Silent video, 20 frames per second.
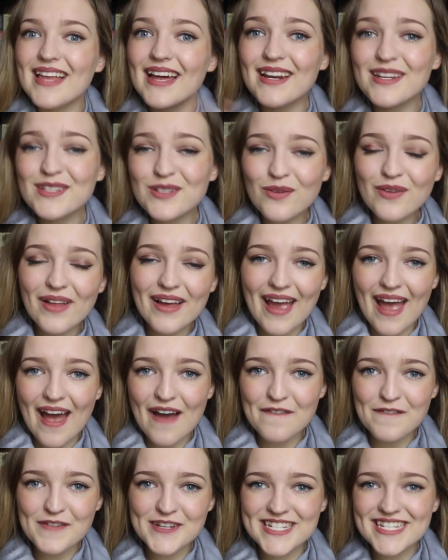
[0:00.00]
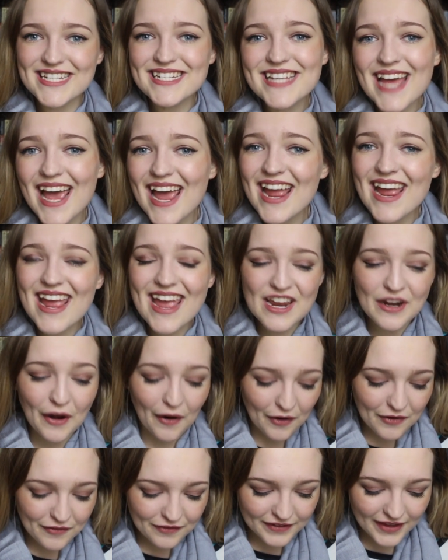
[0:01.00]
That is all I have for today, and
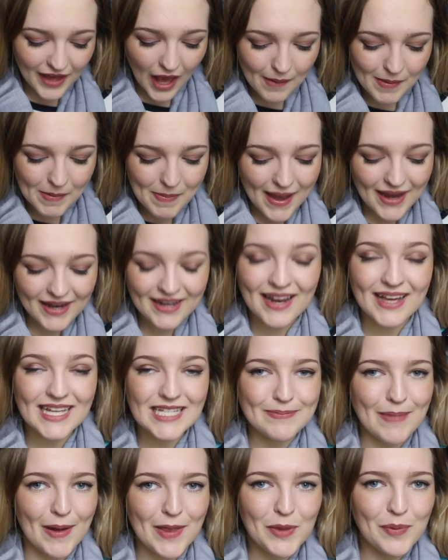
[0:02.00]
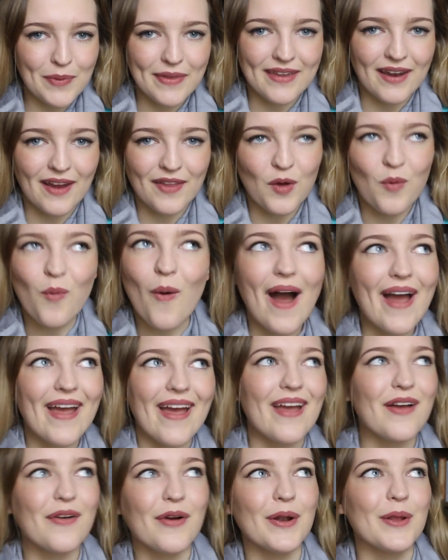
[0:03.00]
hopefully I'll be back next month with another
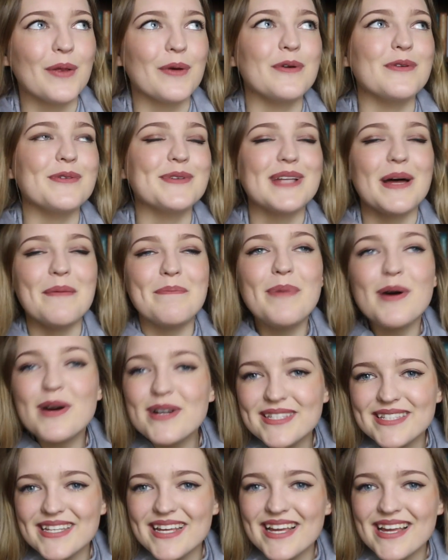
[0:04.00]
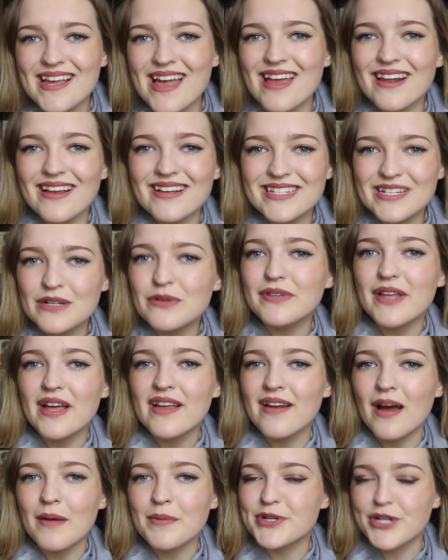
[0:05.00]
YA Chronicles unboxing, and until
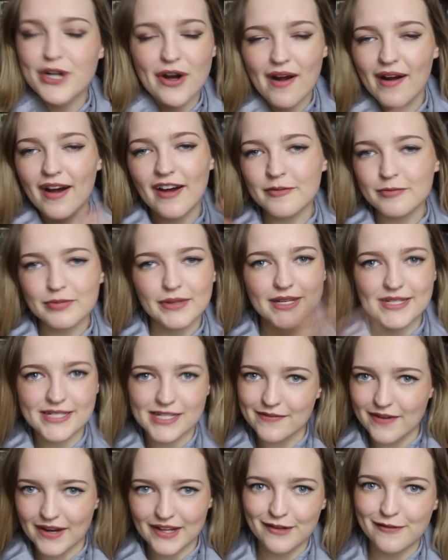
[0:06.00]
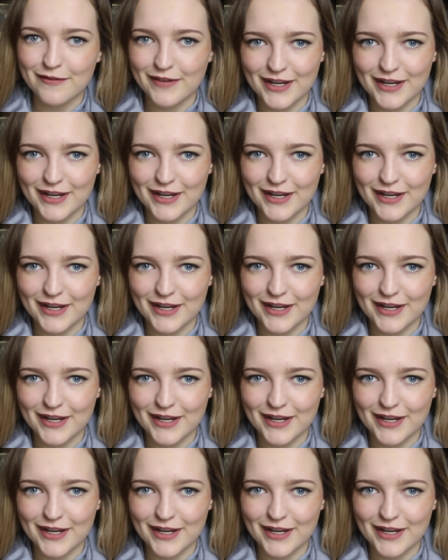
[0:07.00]
then, I'm sure I'll have plenty of other